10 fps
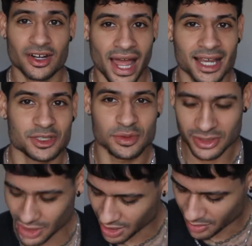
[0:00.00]
an actual
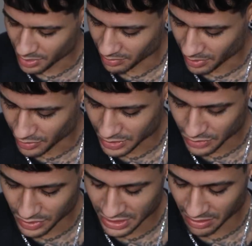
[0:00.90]
job and i'm always
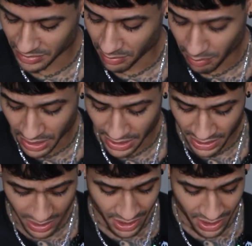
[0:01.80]
doing something but